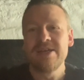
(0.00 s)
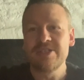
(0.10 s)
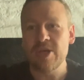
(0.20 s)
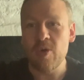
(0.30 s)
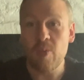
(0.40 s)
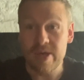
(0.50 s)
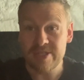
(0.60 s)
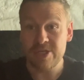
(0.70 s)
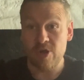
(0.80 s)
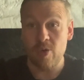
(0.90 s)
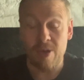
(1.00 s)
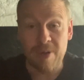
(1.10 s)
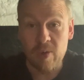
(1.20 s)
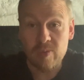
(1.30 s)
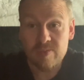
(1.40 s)
So, wanted to know
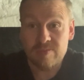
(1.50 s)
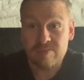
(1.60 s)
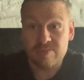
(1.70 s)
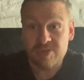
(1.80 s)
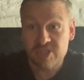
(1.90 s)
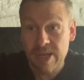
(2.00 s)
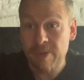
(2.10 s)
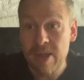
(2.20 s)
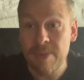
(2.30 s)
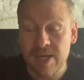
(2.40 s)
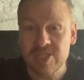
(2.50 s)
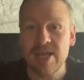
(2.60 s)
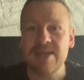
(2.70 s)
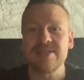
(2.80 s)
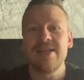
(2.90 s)
about samurai martial
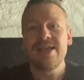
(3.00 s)
arts.